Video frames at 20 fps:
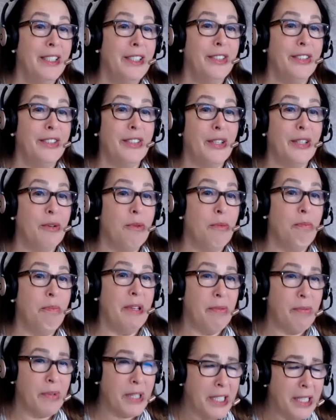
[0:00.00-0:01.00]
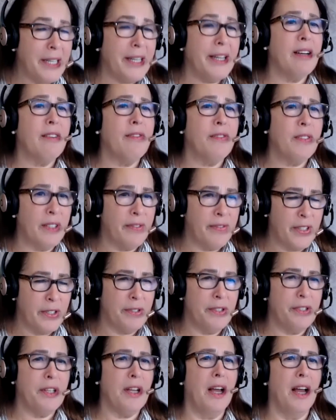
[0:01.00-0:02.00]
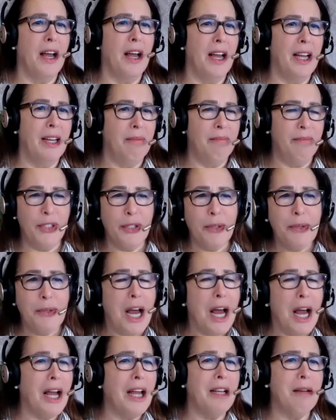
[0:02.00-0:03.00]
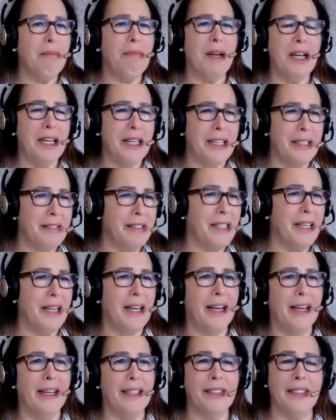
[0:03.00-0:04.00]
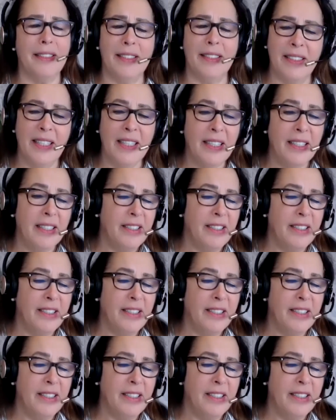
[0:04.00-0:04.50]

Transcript: So be really careful of your time. Don't hide behind tasks.